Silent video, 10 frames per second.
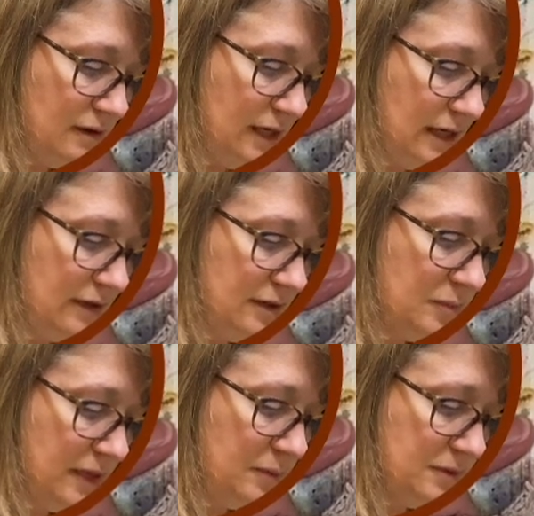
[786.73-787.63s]
and the
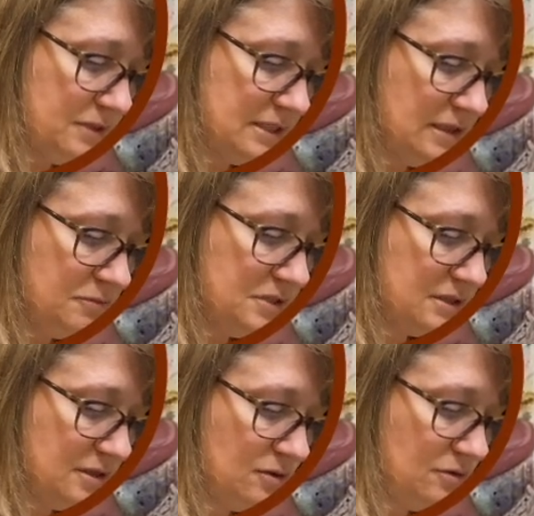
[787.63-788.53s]
paper seems
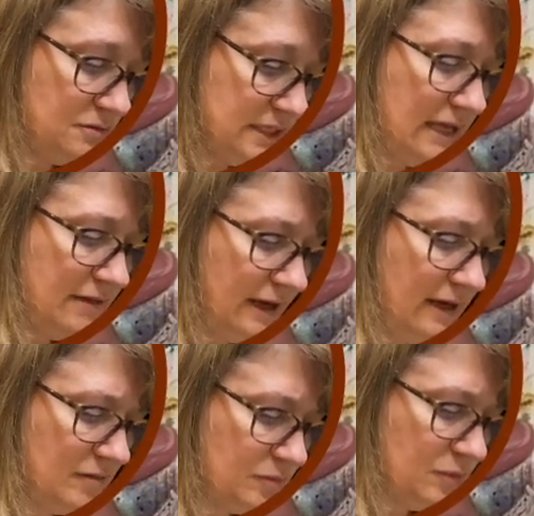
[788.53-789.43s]
to take
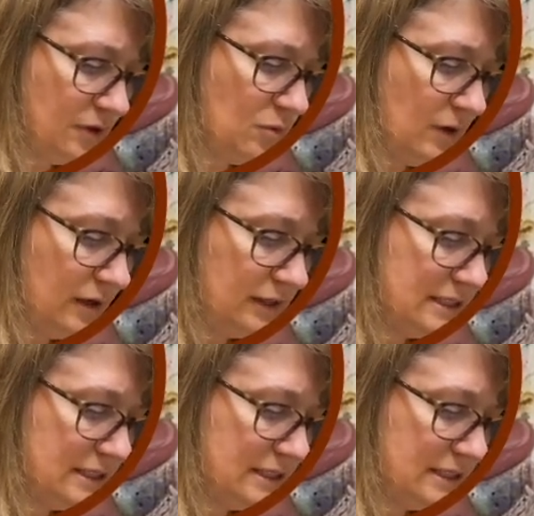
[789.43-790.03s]
that pretty well.